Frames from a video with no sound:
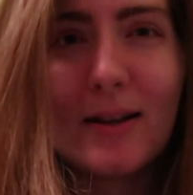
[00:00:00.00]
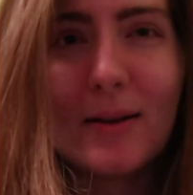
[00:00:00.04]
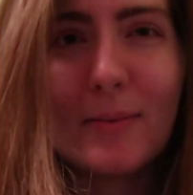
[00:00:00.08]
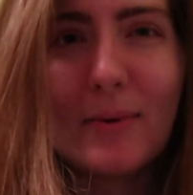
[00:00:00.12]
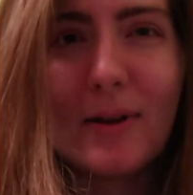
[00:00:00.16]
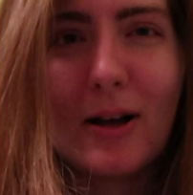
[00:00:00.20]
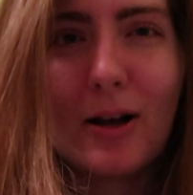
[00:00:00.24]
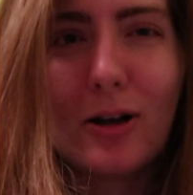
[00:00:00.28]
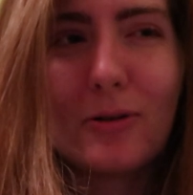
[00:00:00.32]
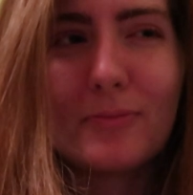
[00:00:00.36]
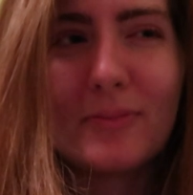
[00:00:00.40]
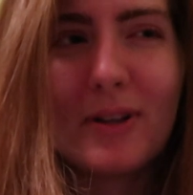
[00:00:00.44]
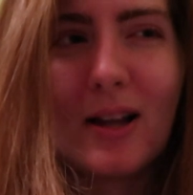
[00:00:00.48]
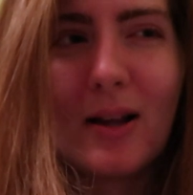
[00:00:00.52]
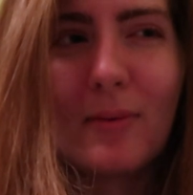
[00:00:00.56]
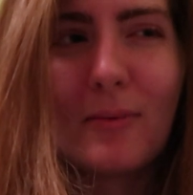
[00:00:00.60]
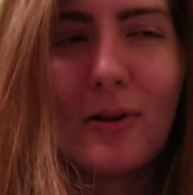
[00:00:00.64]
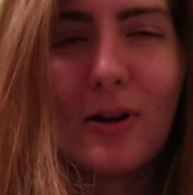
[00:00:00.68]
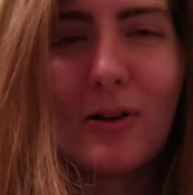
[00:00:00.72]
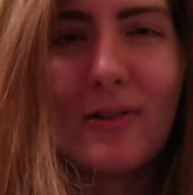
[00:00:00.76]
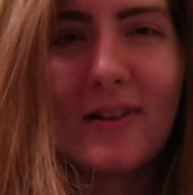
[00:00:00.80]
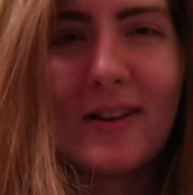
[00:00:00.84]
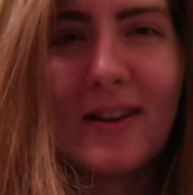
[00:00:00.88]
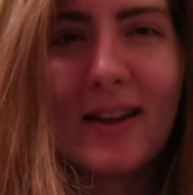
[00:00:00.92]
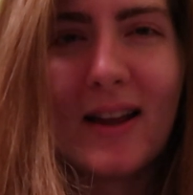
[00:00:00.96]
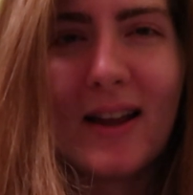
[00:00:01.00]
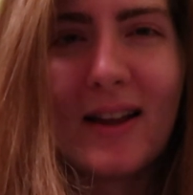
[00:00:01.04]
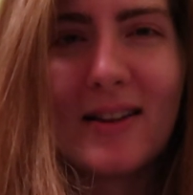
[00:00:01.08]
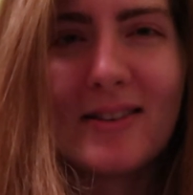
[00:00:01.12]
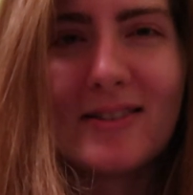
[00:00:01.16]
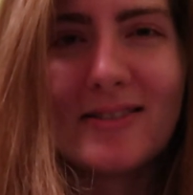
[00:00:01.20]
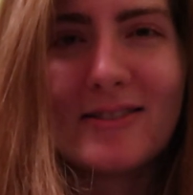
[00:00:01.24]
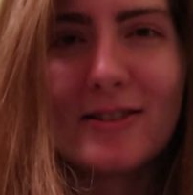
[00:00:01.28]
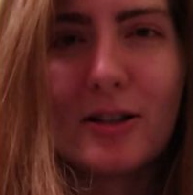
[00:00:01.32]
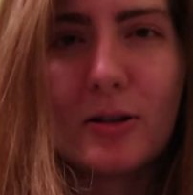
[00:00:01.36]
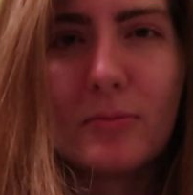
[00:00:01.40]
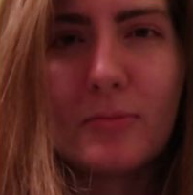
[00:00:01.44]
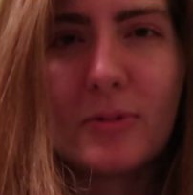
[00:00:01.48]
my hometown, only has
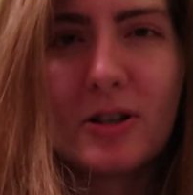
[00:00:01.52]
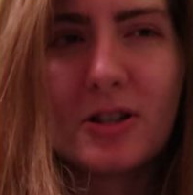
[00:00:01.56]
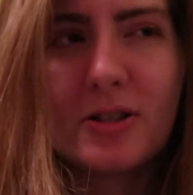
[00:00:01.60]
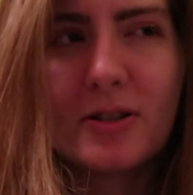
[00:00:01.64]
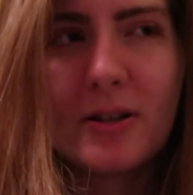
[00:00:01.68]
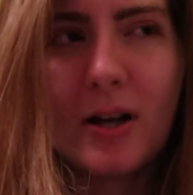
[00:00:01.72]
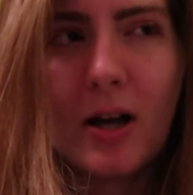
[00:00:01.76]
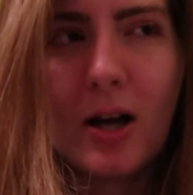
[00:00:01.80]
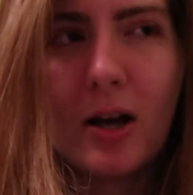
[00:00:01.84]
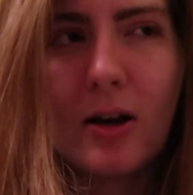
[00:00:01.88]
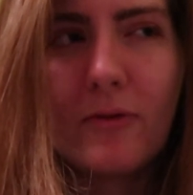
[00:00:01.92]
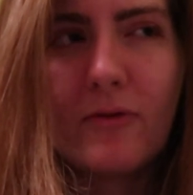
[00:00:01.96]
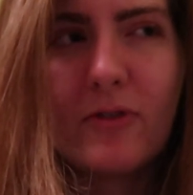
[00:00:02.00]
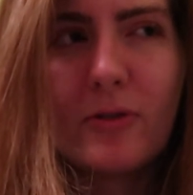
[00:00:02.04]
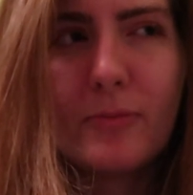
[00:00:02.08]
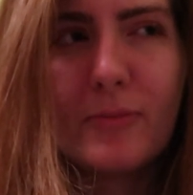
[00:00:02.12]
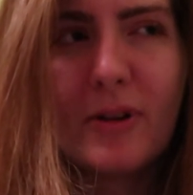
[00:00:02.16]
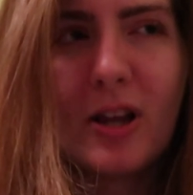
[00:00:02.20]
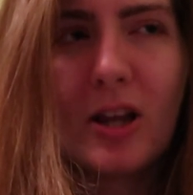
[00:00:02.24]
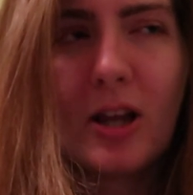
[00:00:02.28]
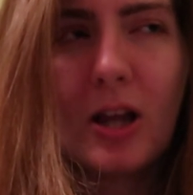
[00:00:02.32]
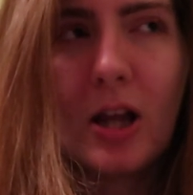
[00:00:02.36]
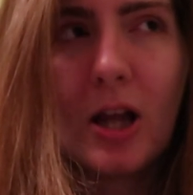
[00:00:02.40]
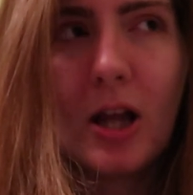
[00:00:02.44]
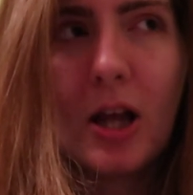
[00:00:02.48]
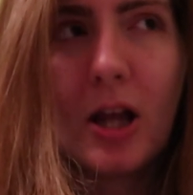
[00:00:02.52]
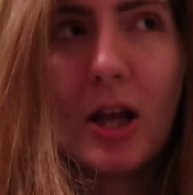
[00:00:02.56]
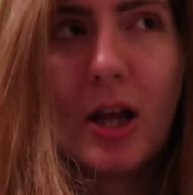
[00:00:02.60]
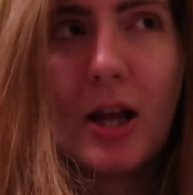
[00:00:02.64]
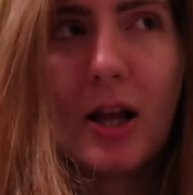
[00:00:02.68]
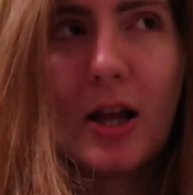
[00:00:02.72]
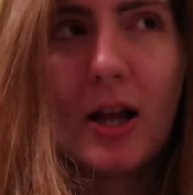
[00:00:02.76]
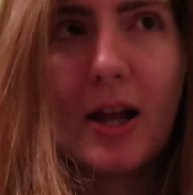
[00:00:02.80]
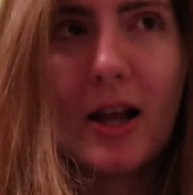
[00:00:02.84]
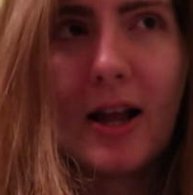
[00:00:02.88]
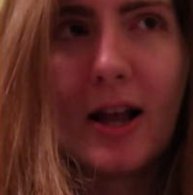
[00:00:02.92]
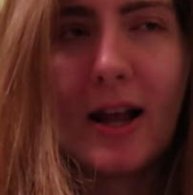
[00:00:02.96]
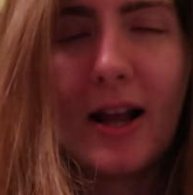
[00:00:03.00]
so much to offer me,
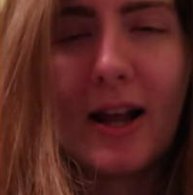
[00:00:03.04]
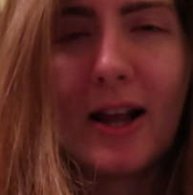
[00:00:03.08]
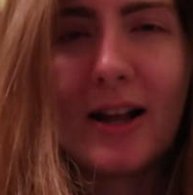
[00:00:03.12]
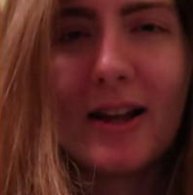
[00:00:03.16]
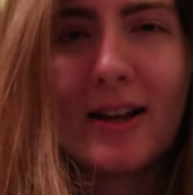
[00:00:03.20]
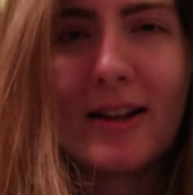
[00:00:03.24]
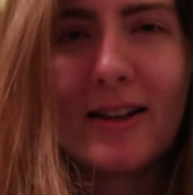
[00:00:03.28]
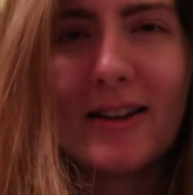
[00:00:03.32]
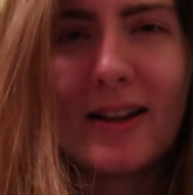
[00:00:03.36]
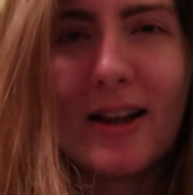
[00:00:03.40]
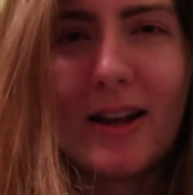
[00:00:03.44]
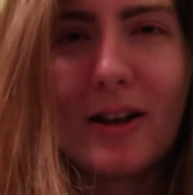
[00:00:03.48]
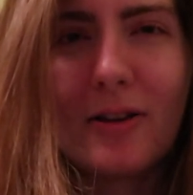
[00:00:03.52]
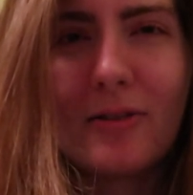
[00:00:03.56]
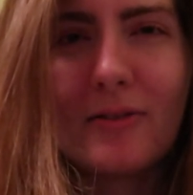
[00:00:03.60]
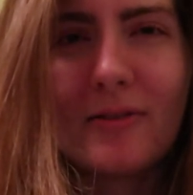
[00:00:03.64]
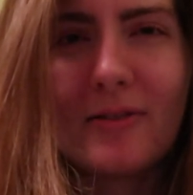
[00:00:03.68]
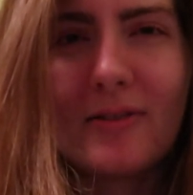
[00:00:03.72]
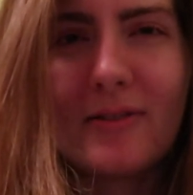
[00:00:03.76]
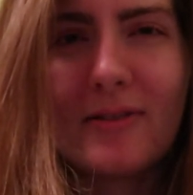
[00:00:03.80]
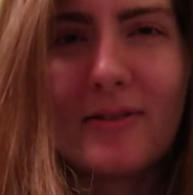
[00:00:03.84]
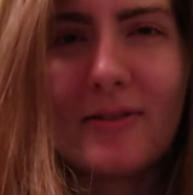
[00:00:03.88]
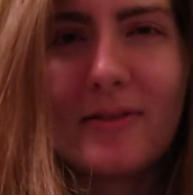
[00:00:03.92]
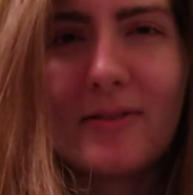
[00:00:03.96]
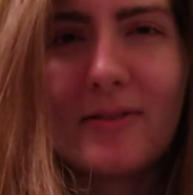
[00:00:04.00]
and I don't.